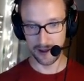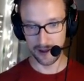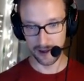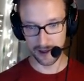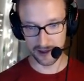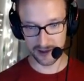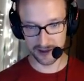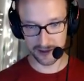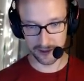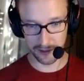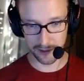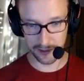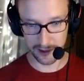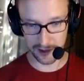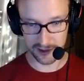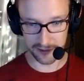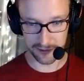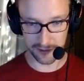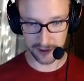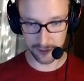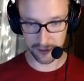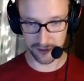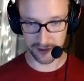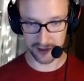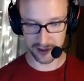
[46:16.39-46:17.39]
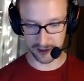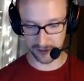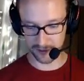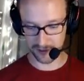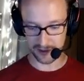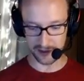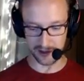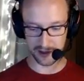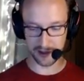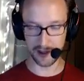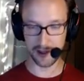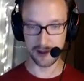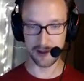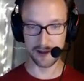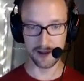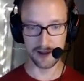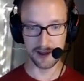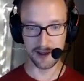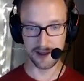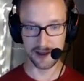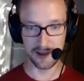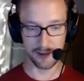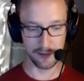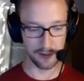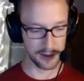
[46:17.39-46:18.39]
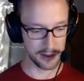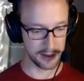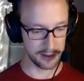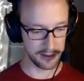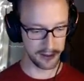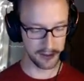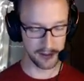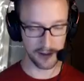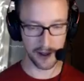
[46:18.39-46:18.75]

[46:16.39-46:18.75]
Let's go at least try to print out the data. Let's see if we can do